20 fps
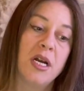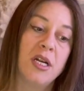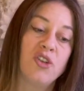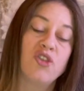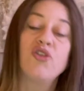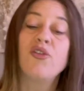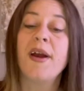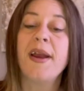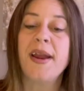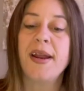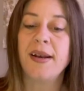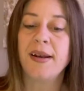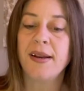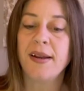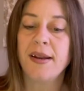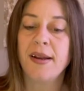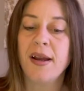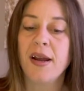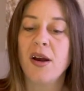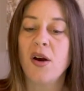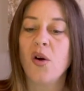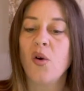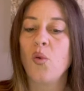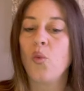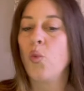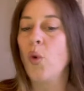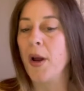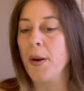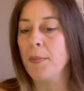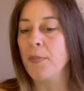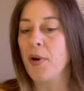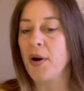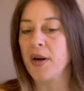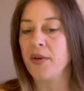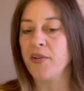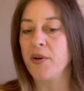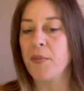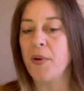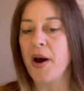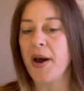train one part of
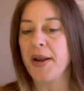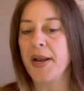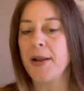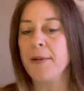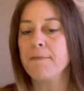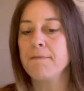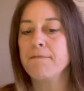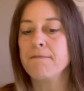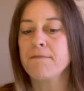your body.